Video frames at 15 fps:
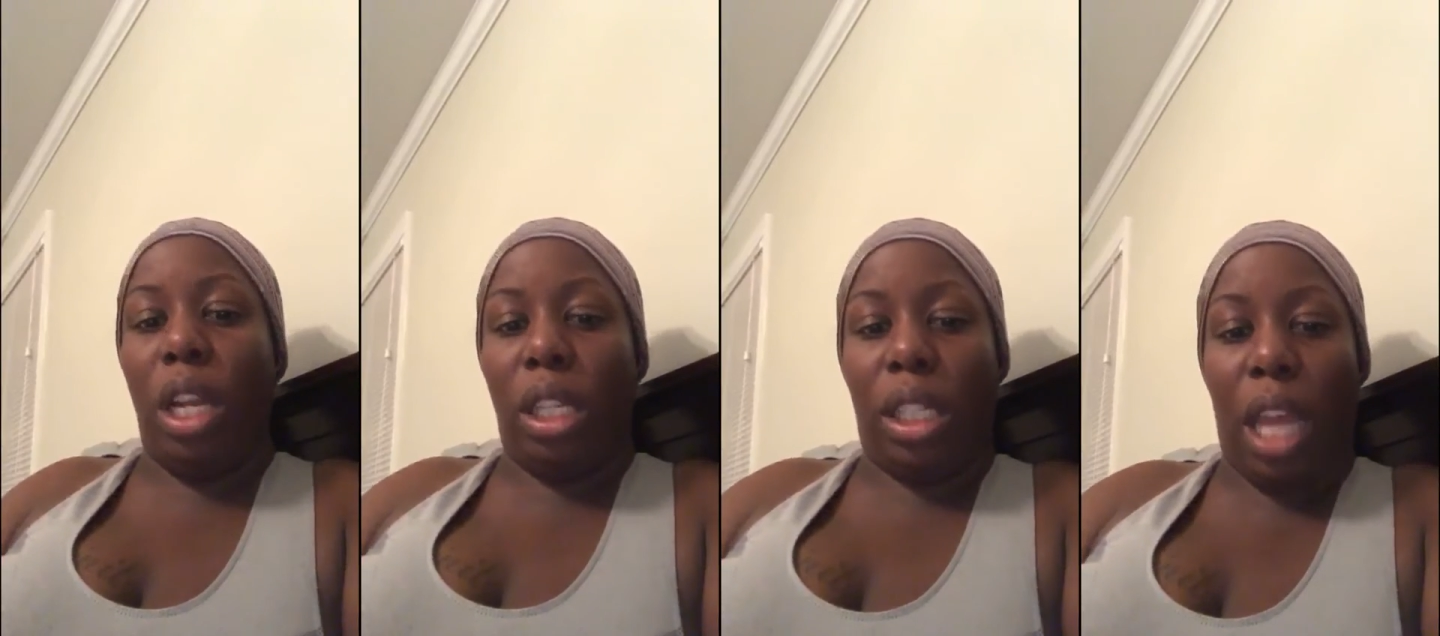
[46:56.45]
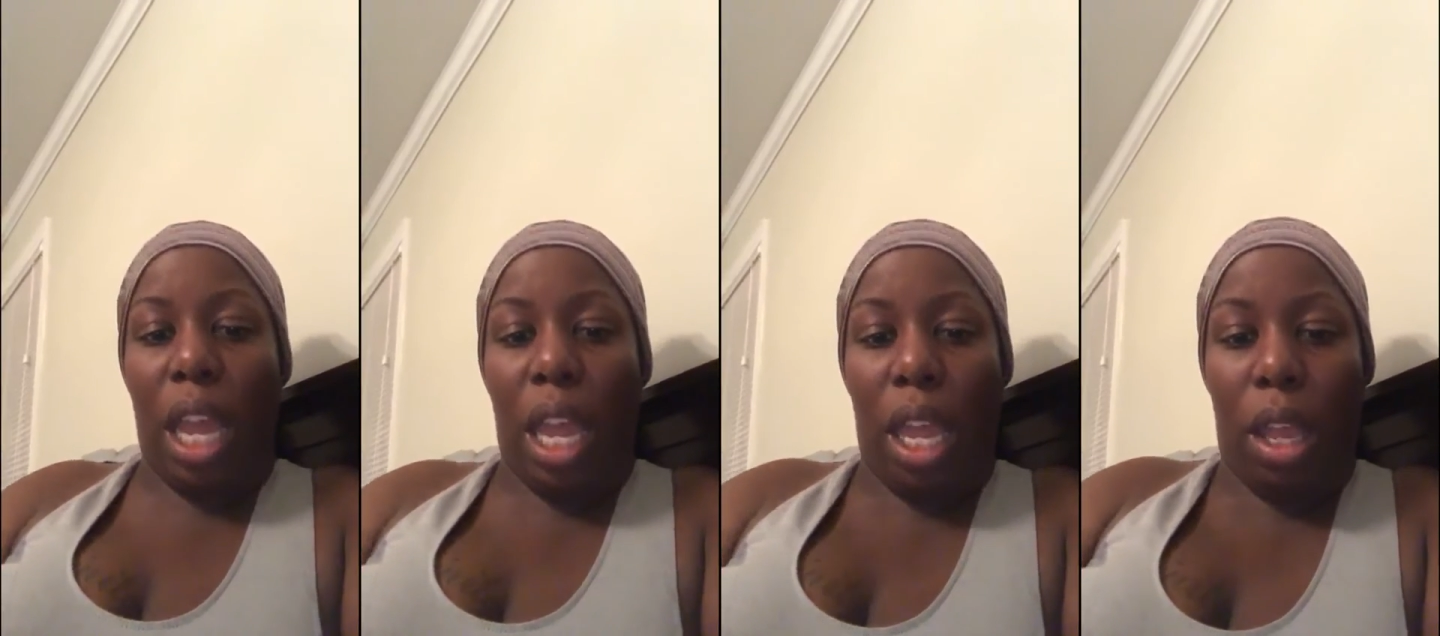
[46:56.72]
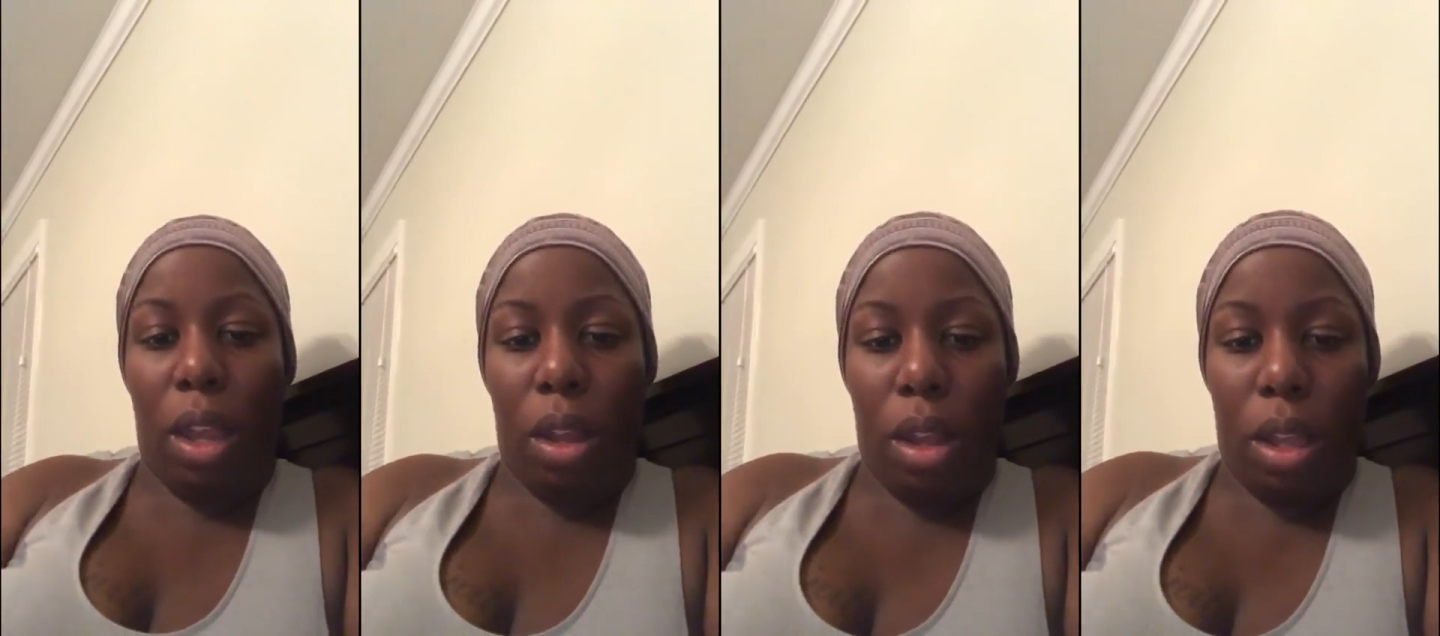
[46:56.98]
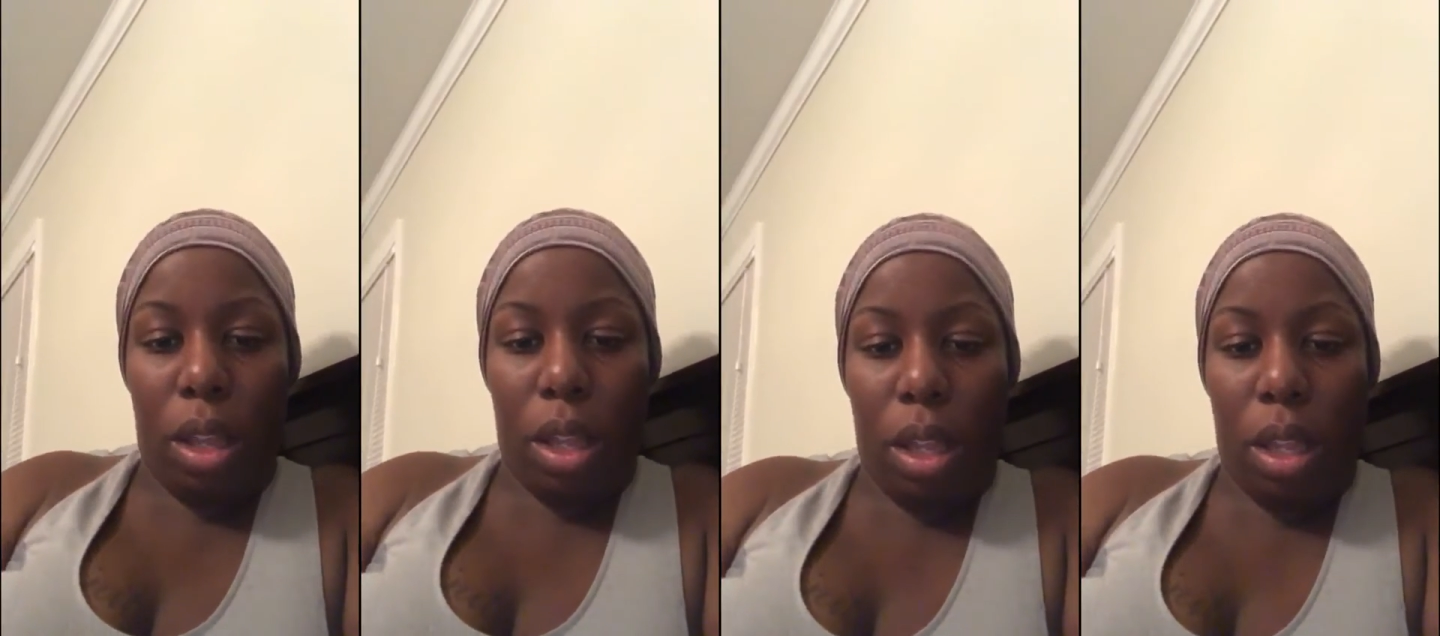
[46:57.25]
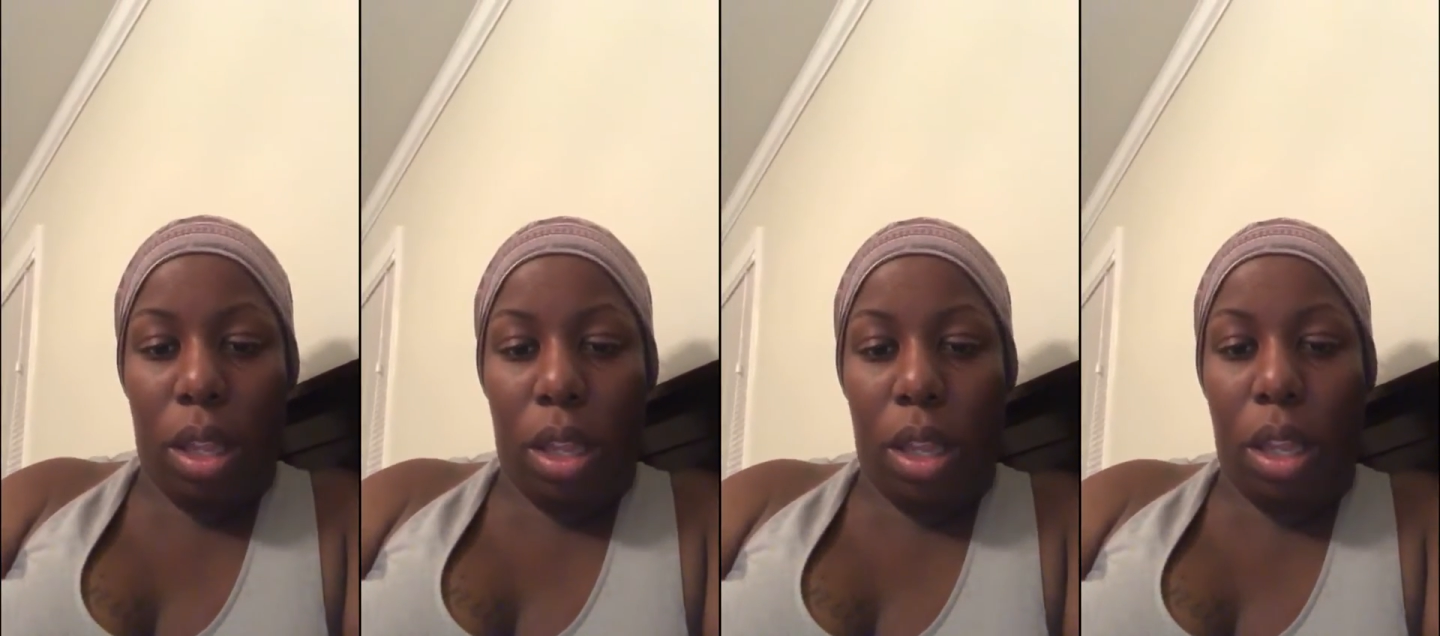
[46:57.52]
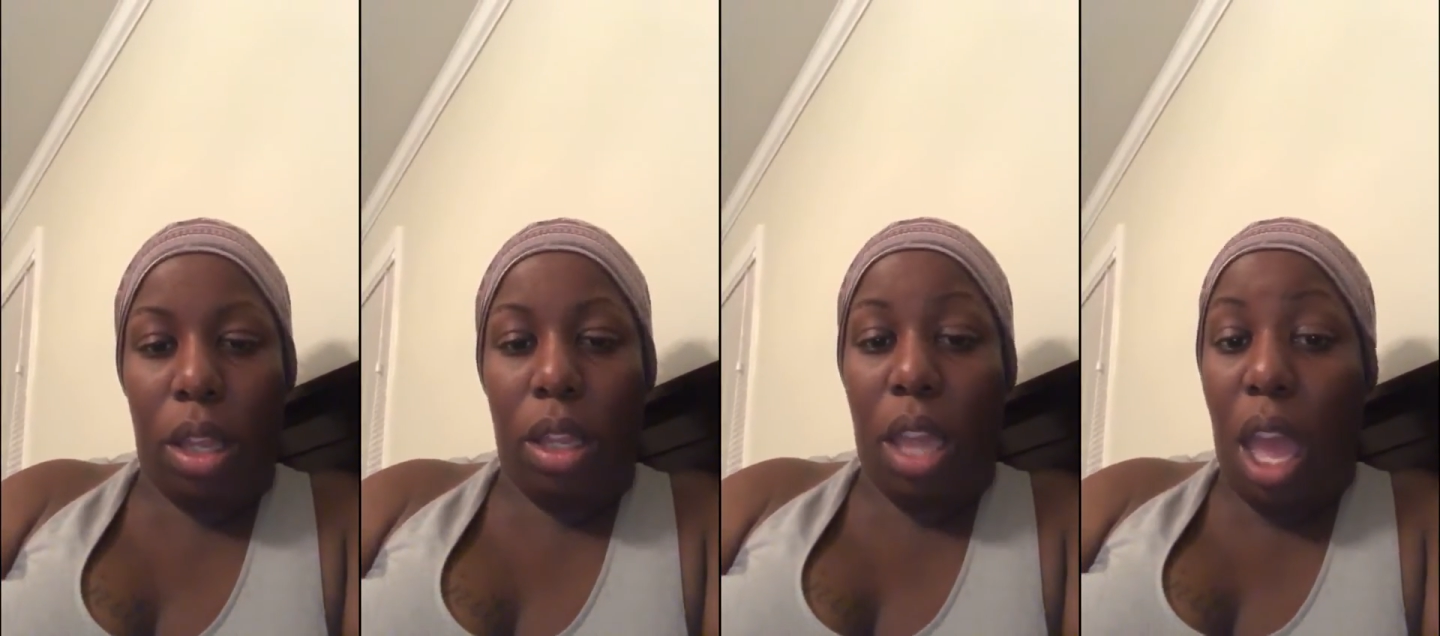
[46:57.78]
take,
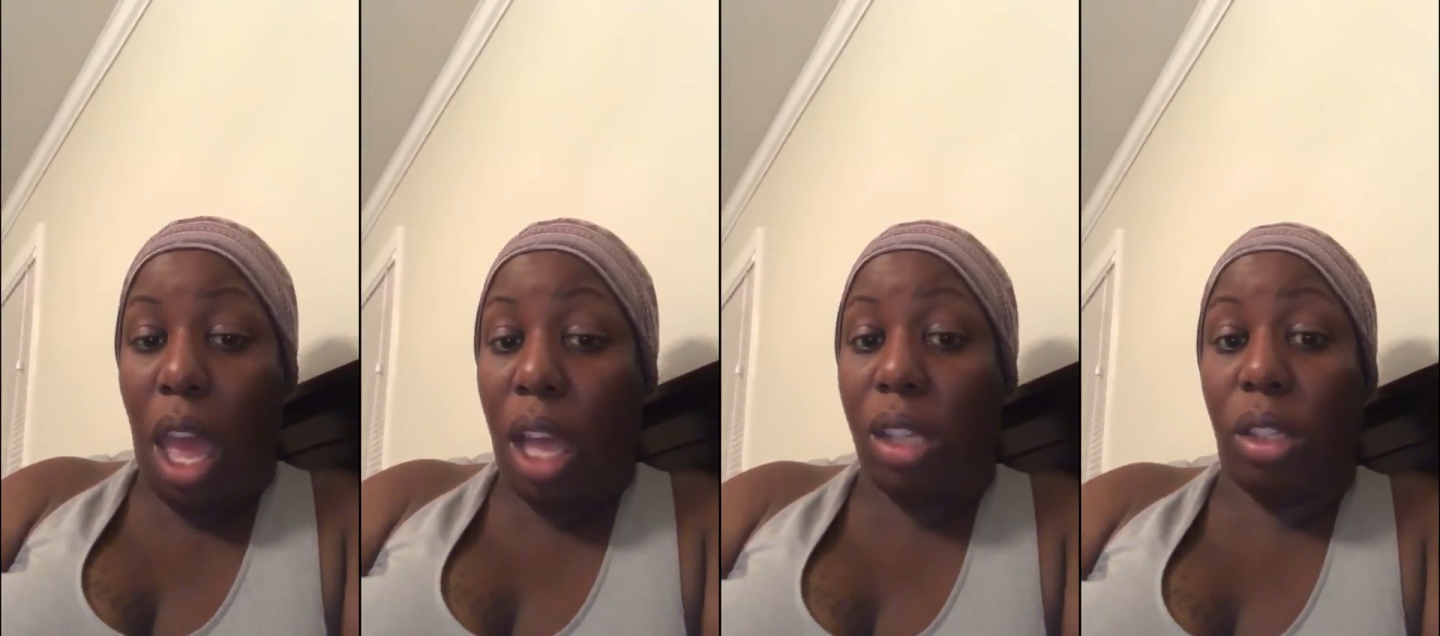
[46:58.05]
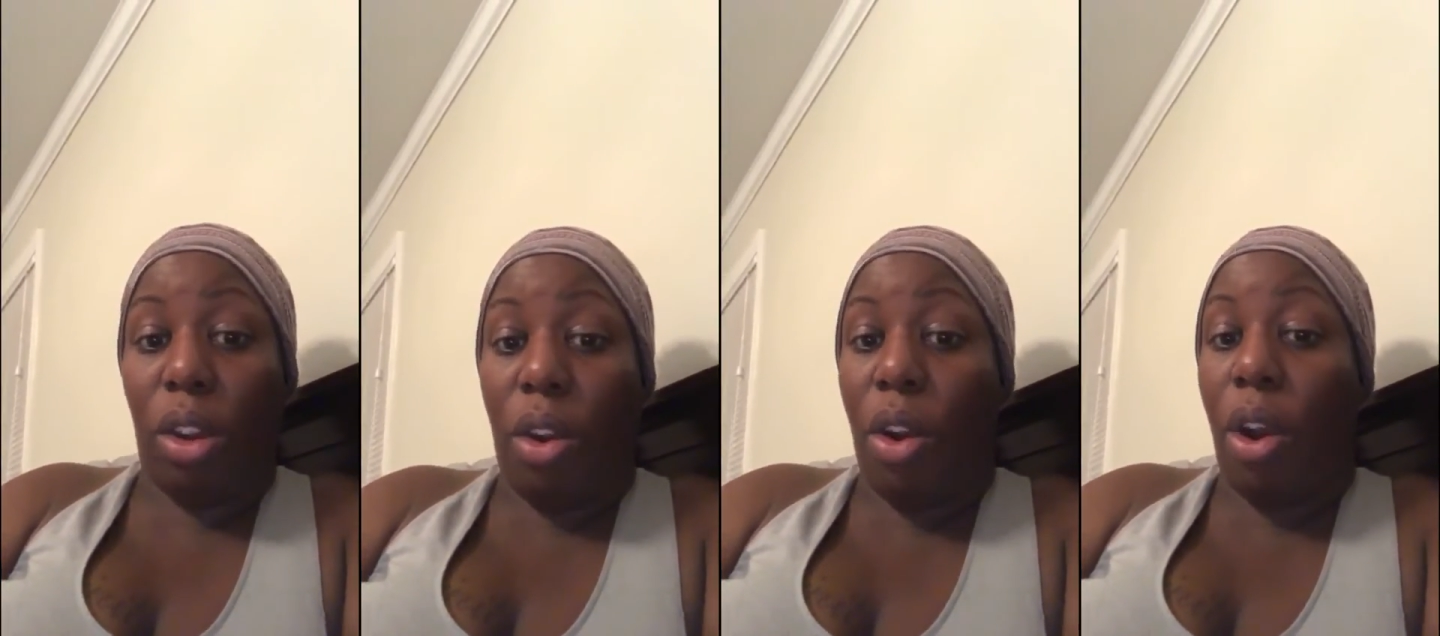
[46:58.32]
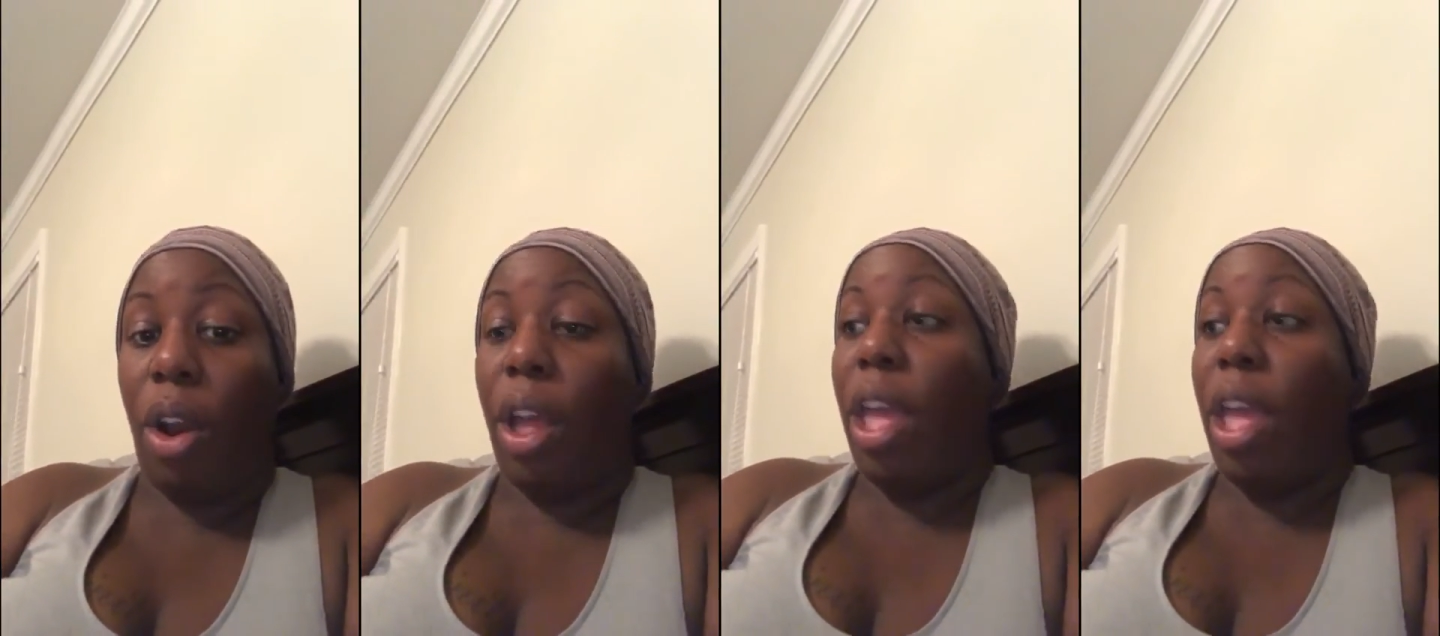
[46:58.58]
yes, girl.